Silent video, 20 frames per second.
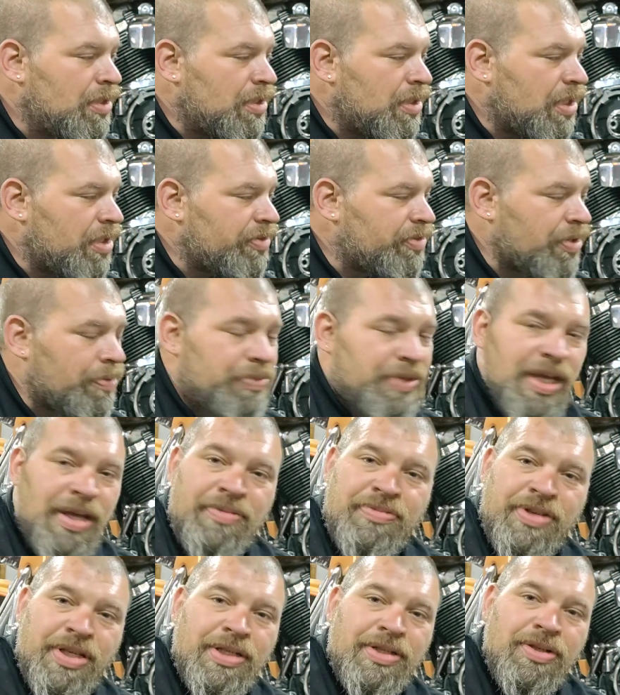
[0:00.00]
And sometimes
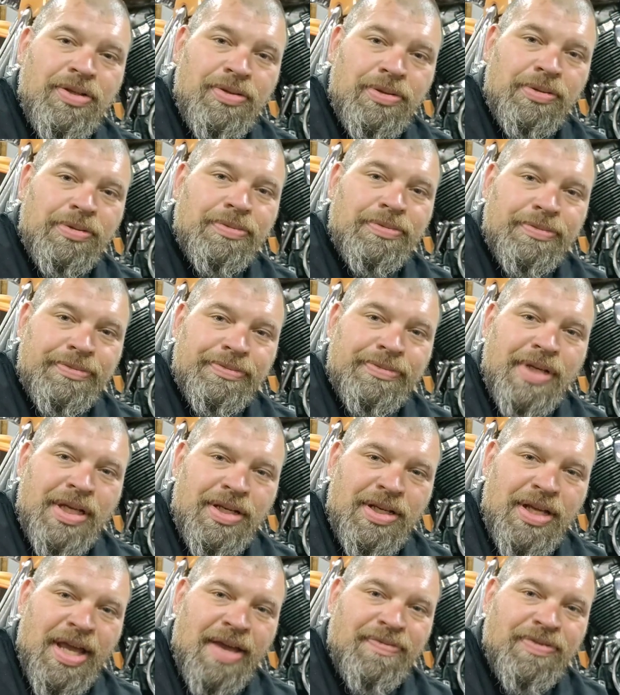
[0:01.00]
they do, and
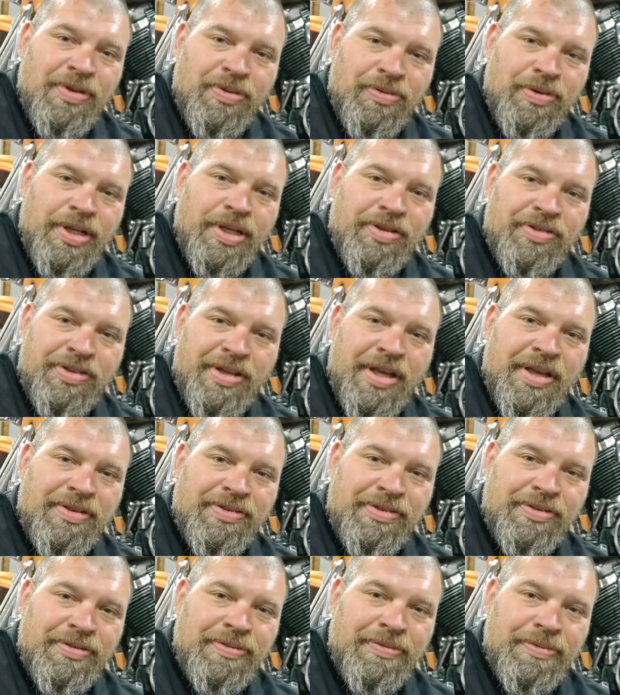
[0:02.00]
you have to
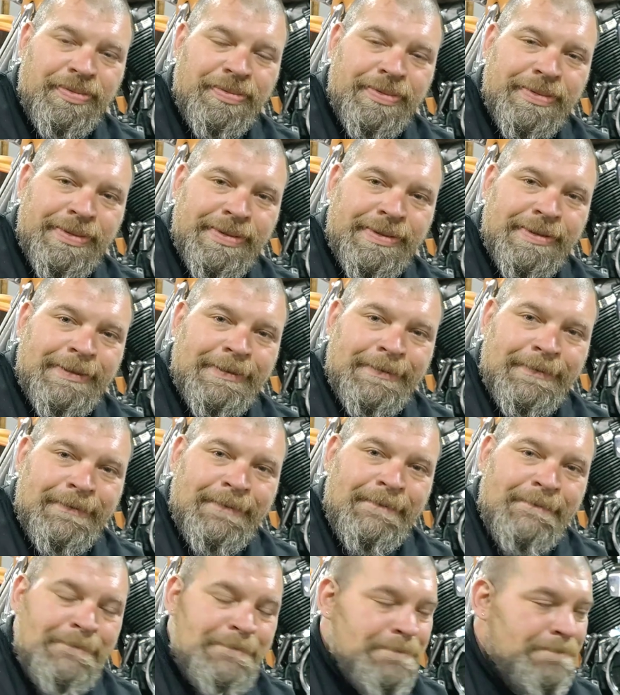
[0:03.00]
reassess.
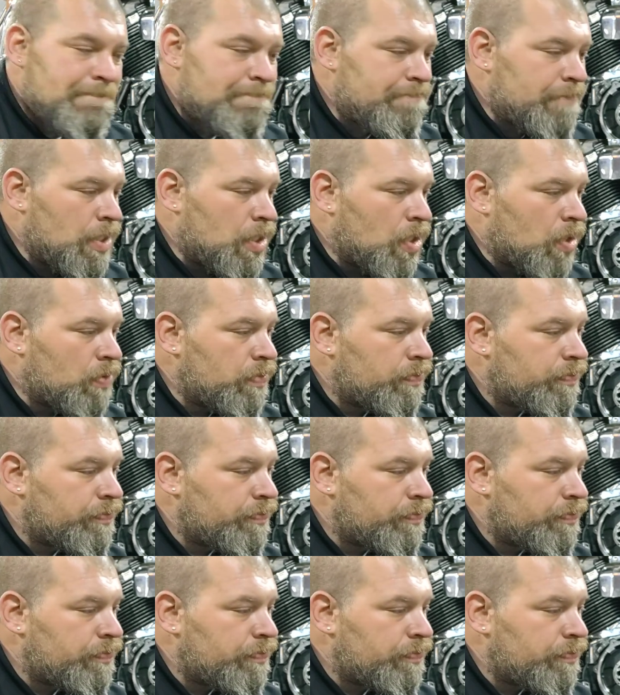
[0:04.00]
You know?